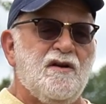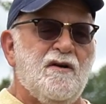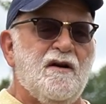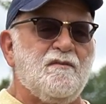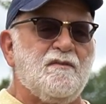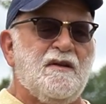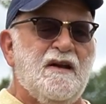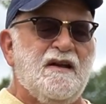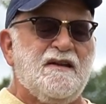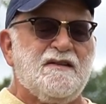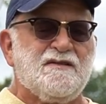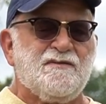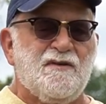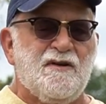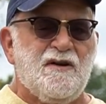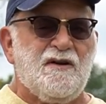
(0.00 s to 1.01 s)
One Armed
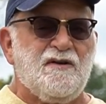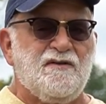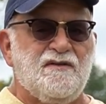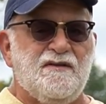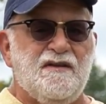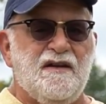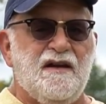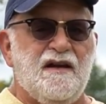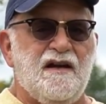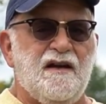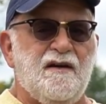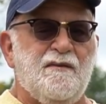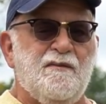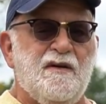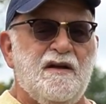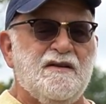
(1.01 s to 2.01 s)
Ladies Road,
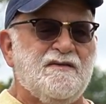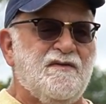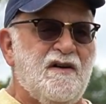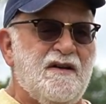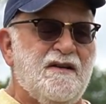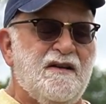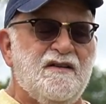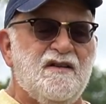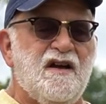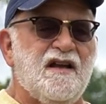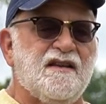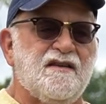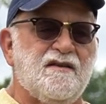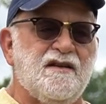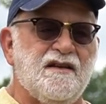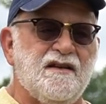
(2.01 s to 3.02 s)
his friend
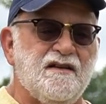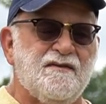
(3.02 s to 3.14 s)
had not